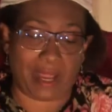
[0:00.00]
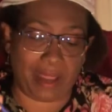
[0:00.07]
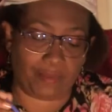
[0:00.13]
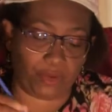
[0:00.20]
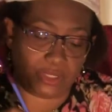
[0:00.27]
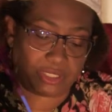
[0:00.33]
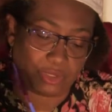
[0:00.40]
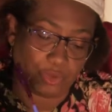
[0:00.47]
top,
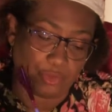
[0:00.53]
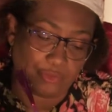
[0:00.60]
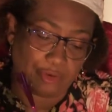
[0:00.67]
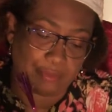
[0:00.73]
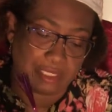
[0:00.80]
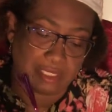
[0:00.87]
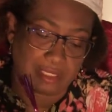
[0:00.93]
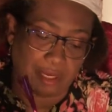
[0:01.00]
I'm going to
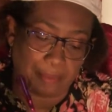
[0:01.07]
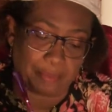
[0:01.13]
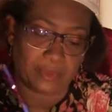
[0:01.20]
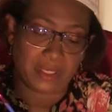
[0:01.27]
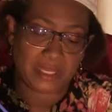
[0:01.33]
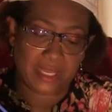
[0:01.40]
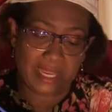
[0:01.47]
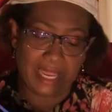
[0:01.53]
go from the
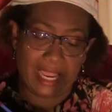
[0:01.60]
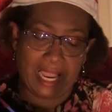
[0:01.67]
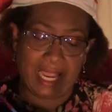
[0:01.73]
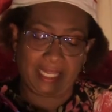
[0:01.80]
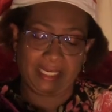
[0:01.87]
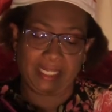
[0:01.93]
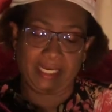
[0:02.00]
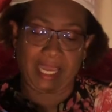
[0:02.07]
top.
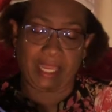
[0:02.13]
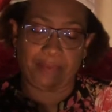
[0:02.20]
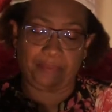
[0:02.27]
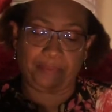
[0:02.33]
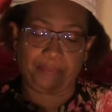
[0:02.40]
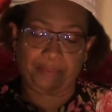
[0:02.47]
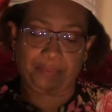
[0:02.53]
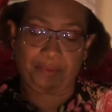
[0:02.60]
And then
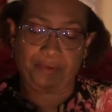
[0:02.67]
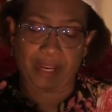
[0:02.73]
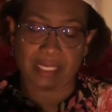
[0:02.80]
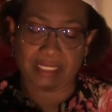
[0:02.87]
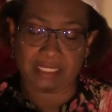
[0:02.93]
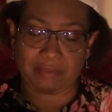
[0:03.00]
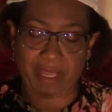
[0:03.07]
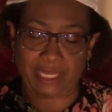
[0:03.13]
I
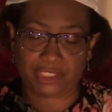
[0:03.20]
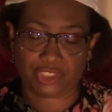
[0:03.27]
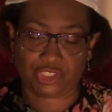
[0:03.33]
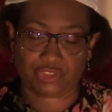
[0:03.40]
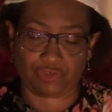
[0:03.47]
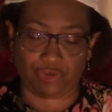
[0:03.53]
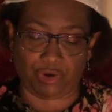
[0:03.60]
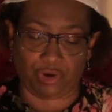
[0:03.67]
press
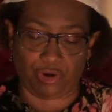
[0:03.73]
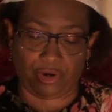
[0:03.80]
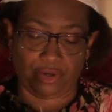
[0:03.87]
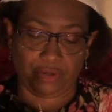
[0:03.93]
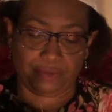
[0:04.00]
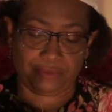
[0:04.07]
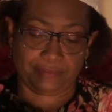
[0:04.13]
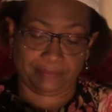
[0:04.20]
my
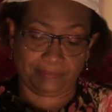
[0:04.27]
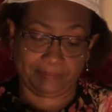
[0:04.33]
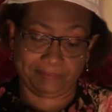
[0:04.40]
straw